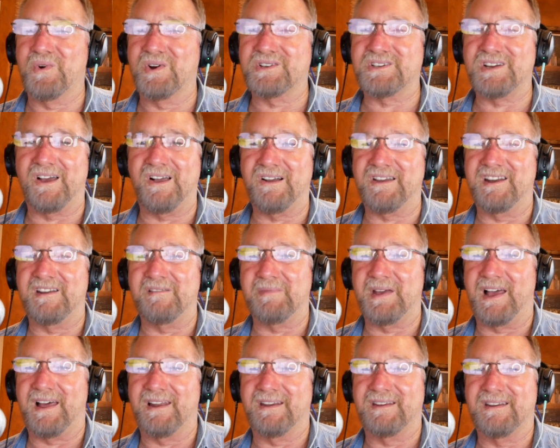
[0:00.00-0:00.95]
we're talking
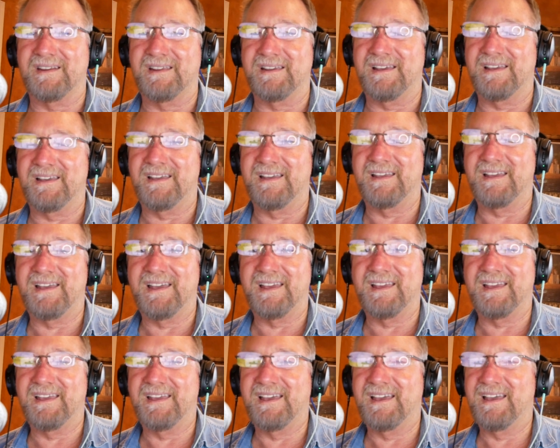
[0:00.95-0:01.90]
well, about. You know,
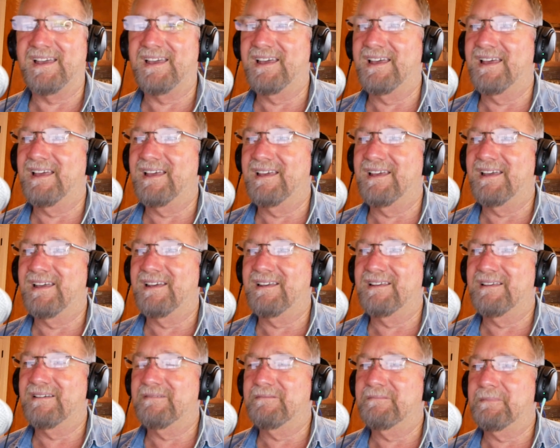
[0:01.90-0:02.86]
maybe I maybe I
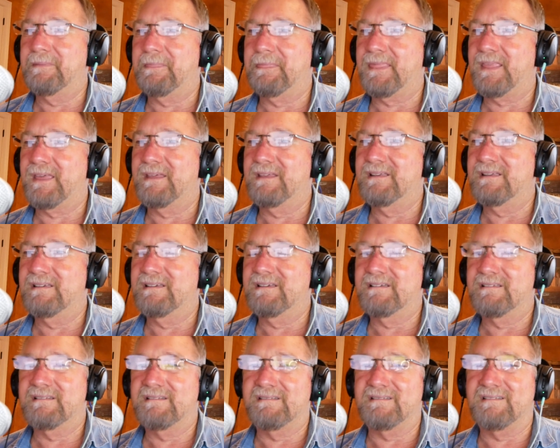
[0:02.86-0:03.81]

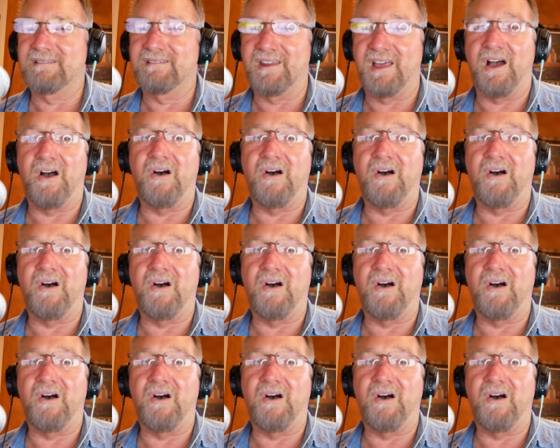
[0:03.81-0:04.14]
misunderstood the.